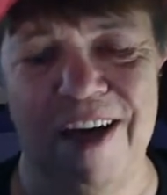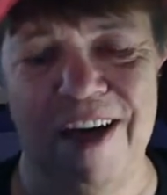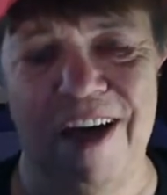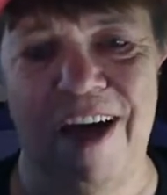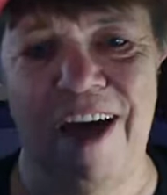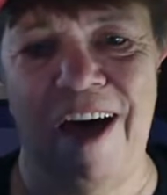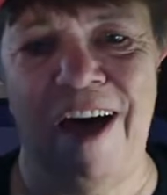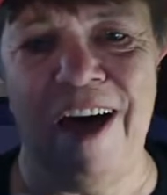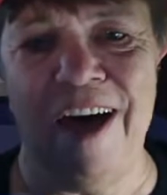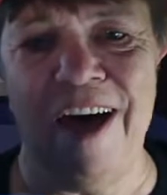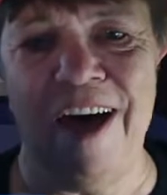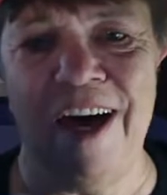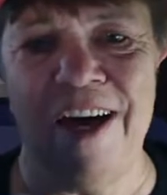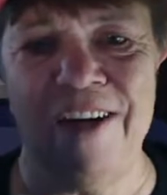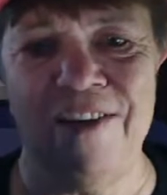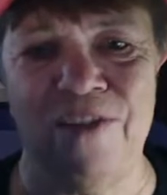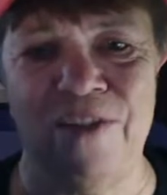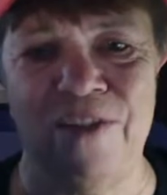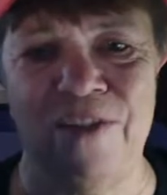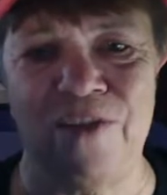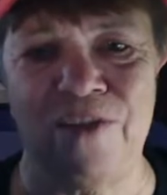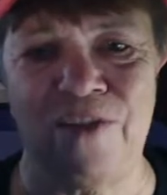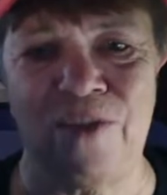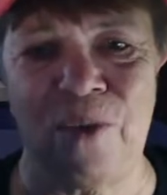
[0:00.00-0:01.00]
I had
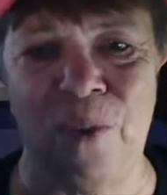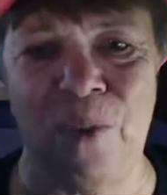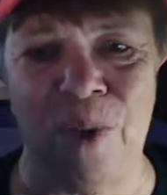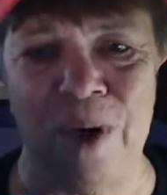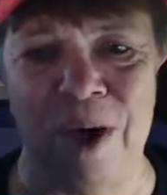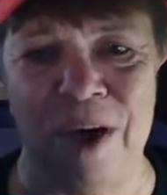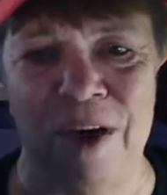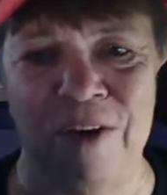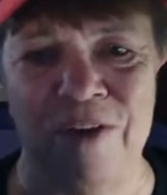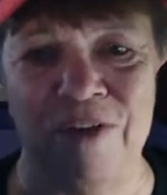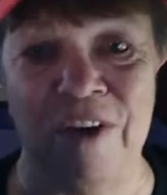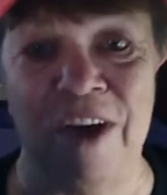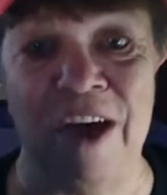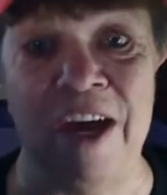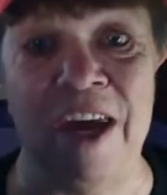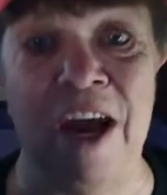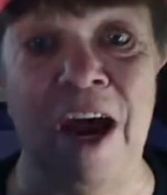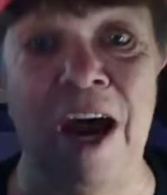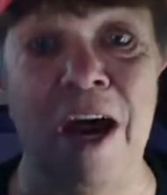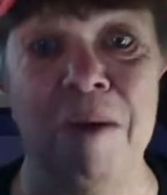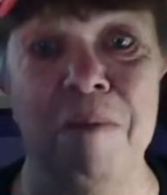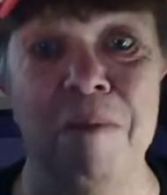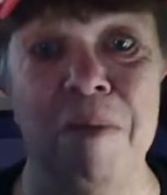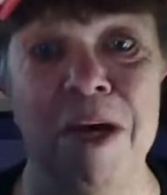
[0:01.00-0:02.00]
to squeeze, and
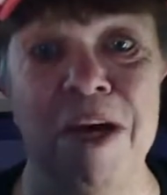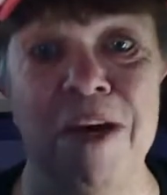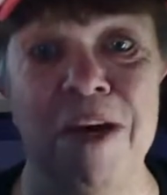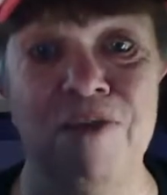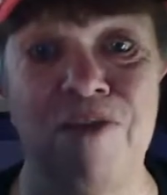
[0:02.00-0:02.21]
I mean